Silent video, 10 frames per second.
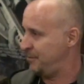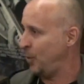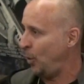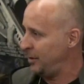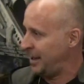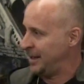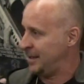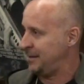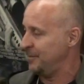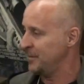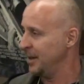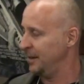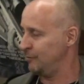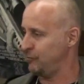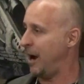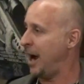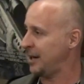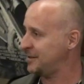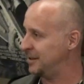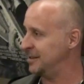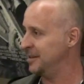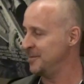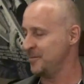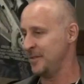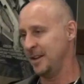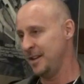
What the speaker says: all like he's rocked and. Yeah.